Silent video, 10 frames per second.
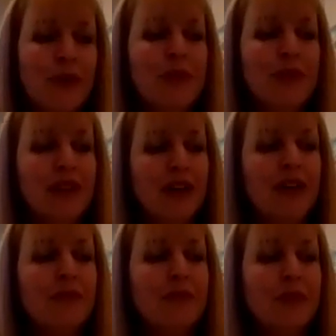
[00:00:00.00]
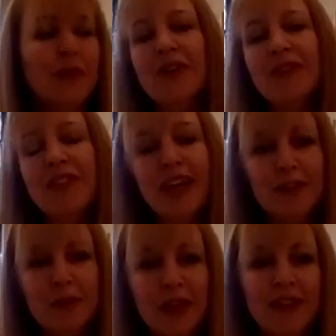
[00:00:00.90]
we become more of
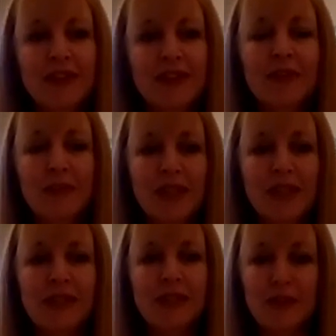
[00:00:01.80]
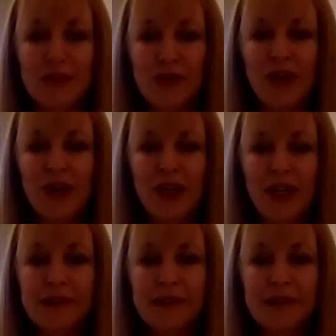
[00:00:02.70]
that space and peace and joy.